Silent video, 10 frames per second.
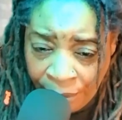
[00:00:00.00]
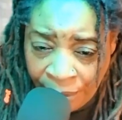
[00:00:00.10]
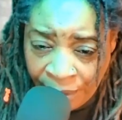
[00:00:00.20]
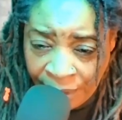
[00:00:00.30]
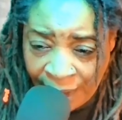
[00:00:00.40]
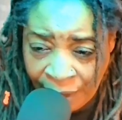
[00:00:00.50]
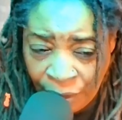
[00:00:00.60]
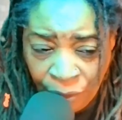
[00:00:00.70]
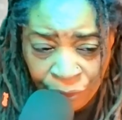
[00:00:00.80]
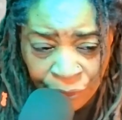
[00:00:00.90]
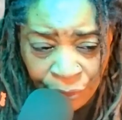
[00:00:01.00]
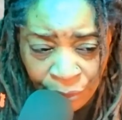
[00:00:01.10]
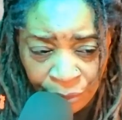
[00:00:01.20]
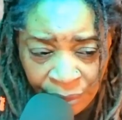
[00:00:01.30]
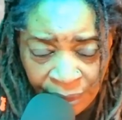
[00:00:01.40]
that used
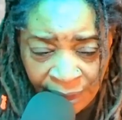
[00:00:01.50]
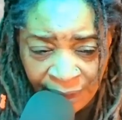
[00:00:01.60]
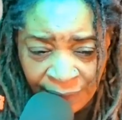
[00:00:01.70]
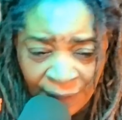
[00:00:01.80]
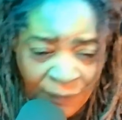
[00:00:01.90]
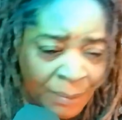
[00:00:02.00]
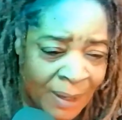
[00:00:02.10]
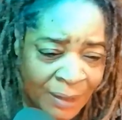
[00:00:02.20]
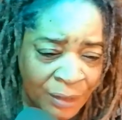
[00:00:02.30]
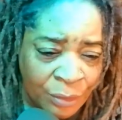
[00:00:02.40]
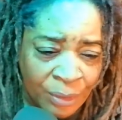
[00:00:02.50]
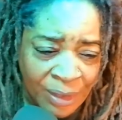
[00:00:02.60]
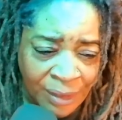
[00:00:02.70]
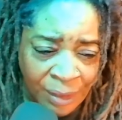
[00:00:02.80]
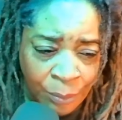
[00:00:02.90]
to give everybody
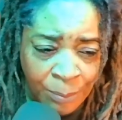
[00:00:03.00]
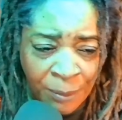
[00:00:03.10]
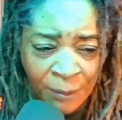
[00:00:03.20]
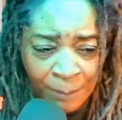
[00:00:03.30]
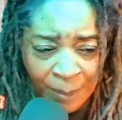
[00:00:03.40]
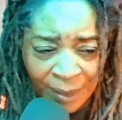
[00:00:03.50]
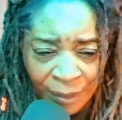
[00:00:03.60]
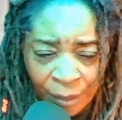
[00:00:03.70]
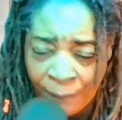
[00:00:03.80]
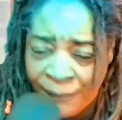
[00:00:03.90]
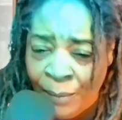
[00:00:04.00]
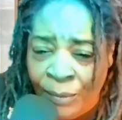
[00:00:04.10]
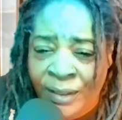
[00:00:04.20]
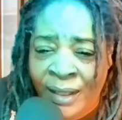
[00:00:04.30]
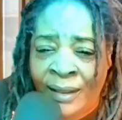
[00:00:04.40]
credit and rip everybody off. They would
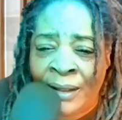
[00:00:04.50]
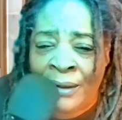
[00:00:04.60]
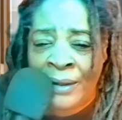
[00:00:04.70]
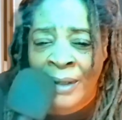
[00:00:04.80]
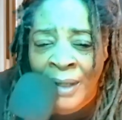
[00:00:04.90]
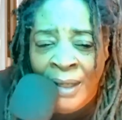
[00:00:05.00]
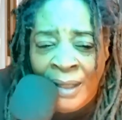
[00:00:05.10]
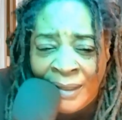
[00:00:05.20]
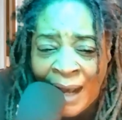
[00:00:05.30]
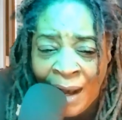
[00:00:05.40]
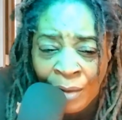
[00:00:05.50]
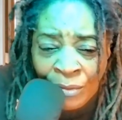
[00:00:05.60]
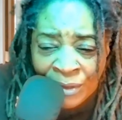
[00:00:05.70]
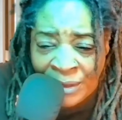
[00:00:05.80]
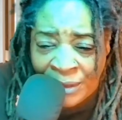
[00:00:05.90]
take their towels
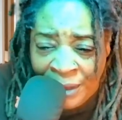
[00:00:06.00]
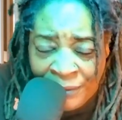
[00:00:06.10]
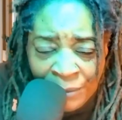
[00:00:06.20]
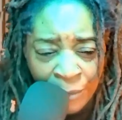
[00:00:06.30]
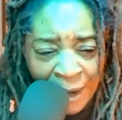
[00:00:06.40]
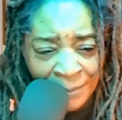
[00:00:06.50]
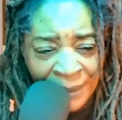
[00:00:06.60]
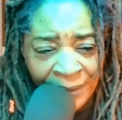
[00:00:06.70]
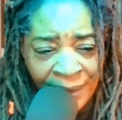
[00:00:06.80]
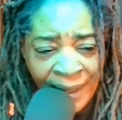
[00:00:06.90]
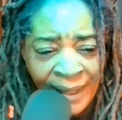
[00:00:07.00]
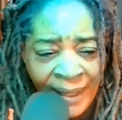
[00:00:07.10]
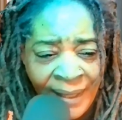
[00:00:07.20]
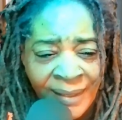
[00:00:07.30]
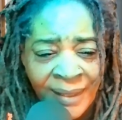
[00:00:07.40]
and stuff and wrap their
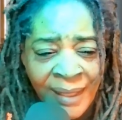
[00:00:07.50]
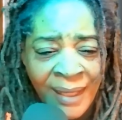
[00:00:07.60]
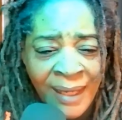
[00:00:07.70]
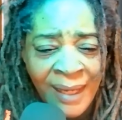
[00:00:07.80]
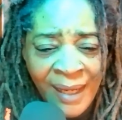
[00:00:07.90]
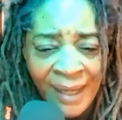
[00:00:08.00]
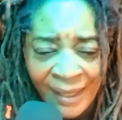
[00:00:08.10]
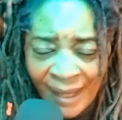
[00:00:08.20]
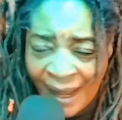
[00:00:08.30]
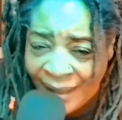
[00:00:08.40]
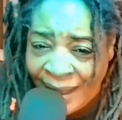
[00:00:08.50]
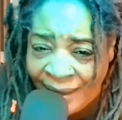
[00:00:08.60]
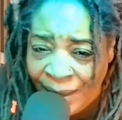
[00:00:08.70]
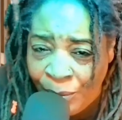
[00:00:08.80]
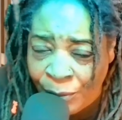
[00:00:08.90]
heads and act like
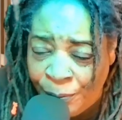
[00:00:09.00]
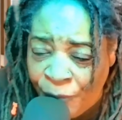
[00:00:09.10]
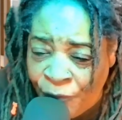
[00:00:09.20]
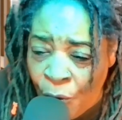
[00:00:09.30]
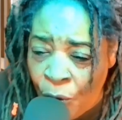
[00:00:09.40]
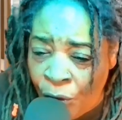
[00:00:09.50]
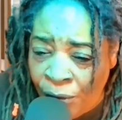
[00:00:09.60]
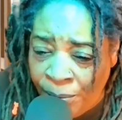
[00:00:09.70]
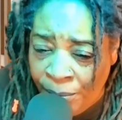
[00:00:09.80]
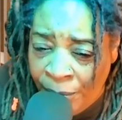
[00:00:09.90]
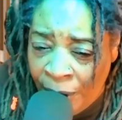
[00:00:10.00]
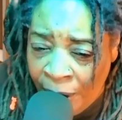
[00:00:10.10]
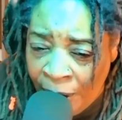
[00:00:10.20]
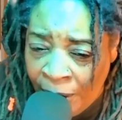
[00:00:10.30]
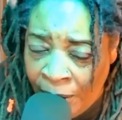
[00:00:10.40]
they was foreign
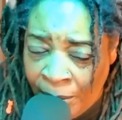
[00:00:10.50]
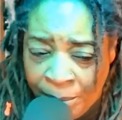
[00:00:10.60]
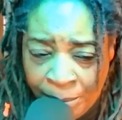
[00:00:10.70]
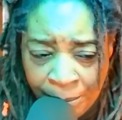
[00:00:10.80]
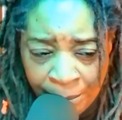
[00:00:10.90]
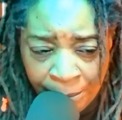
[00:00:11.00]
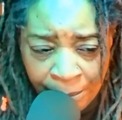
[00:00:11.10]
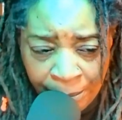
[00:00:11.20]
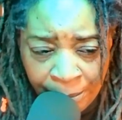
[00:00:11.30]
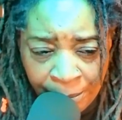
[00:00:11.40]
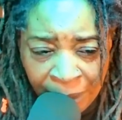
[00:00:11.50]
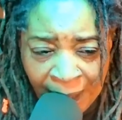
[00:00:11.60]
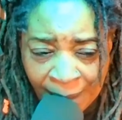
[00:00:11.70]
um, black